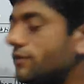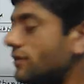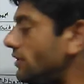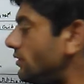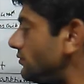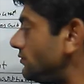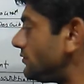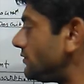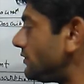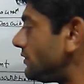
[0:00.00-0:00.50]

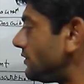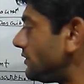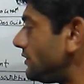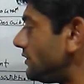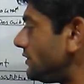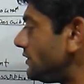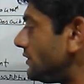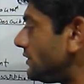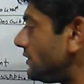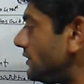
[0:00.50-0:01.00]
account.
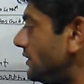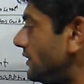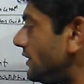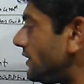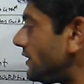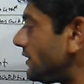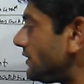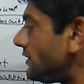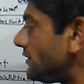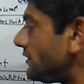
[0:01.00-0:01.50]

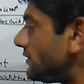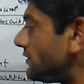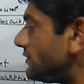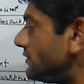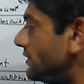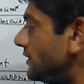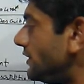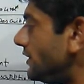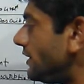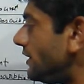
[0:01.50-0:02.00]
Here
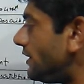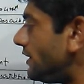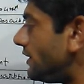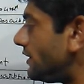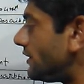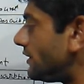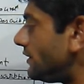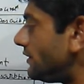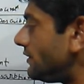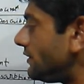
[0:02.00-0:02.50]

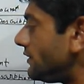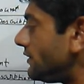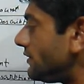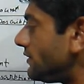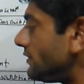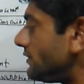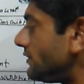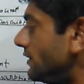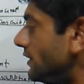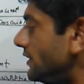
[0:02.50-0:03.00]
JR,
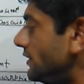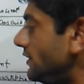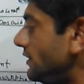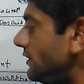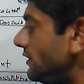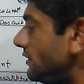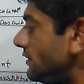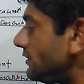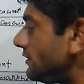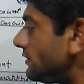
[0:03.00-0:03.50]
yani
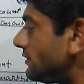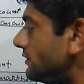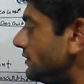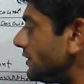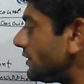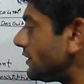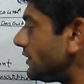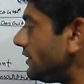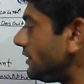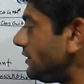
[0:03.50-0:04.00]

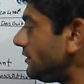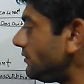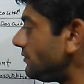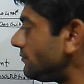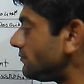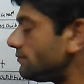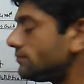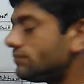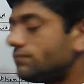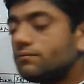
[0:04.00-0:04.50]
journal
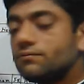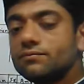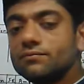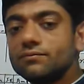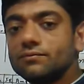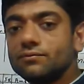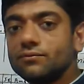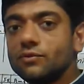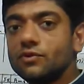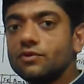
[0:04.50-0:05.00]

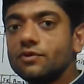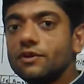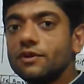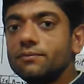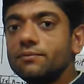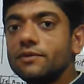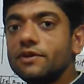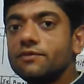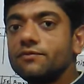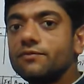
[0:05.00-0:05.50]
book
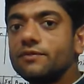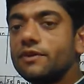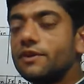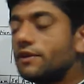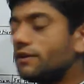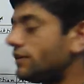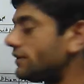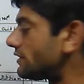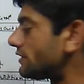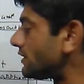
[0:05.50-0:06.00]
number where
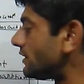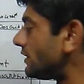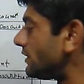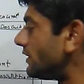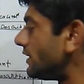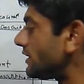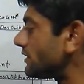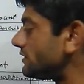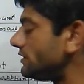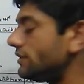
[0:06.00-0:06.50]
the
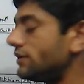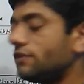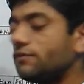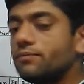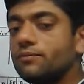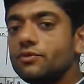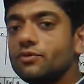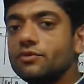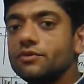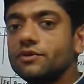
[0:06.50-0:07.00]
transaction
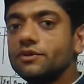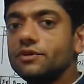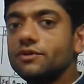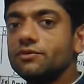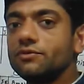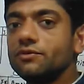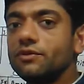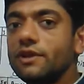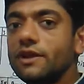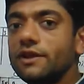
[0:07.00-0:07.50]
is posted
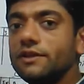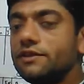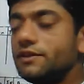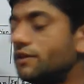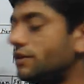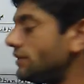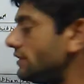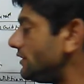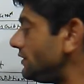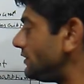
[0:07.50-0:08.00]
to
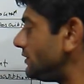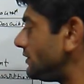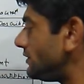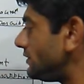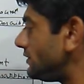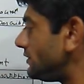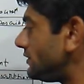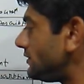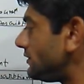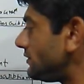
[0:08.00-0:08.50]
ledger.
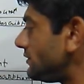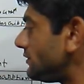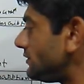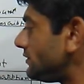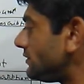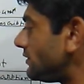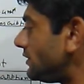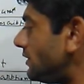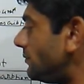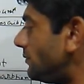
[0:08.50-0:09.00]

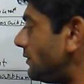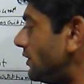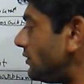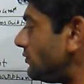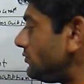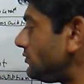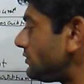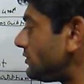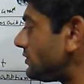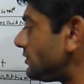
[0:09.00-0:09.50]

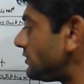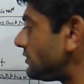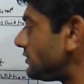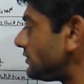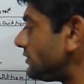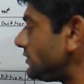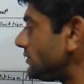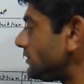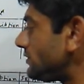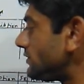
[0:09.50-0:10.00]
Amount,
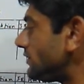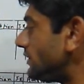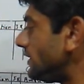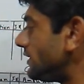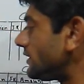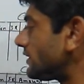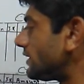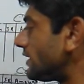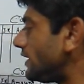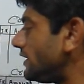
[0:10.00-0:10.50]

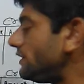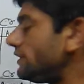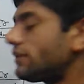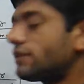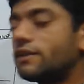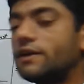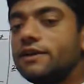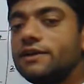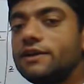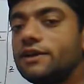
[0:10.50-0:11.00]
then credit
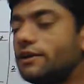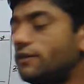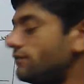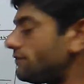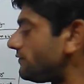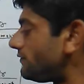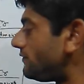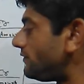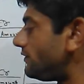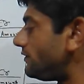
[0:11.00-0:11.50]
side
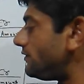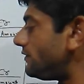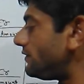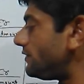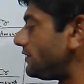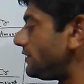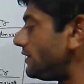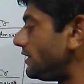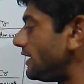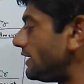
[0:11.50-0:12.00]
of
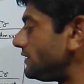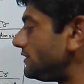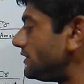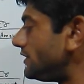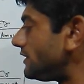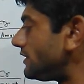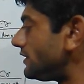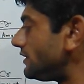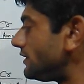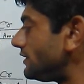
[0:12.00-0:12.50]

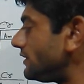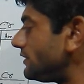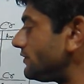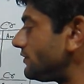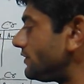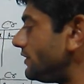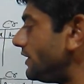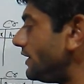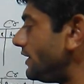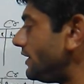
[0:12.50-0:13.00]
ledger
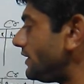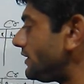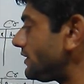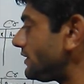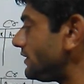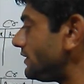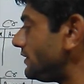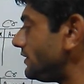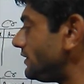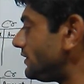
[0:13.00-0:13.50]
is date,
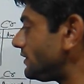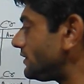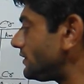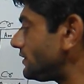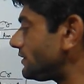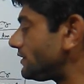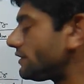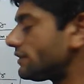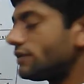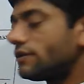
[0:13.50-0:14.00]

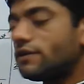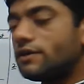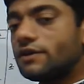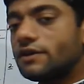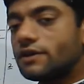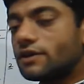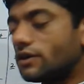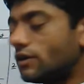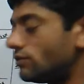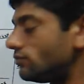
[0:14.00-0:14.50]

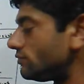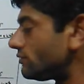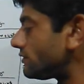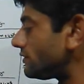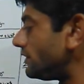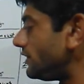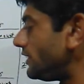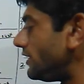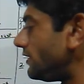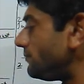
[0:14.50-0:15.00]

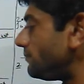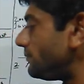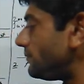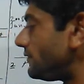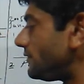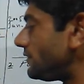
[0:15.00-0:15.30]
count name,